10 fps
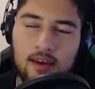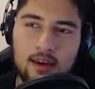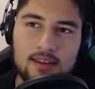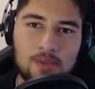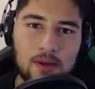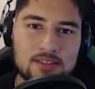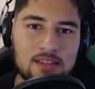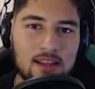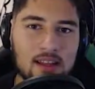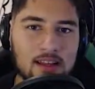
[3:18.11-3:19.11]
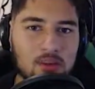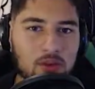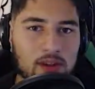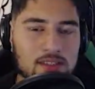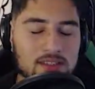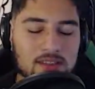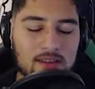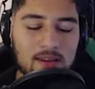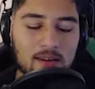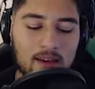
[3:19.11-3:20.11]
it's basically the length of the race
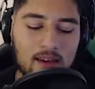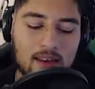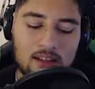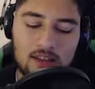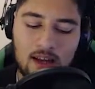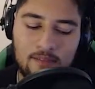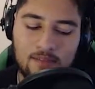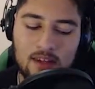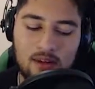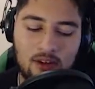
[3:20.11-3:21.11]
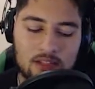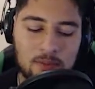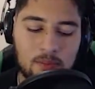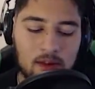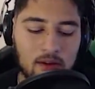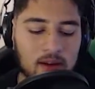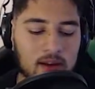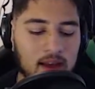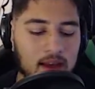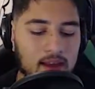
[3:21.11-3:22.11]
that you have to crash people out.
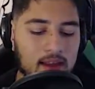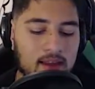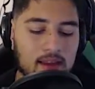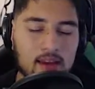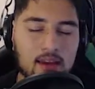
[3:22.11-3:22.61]
And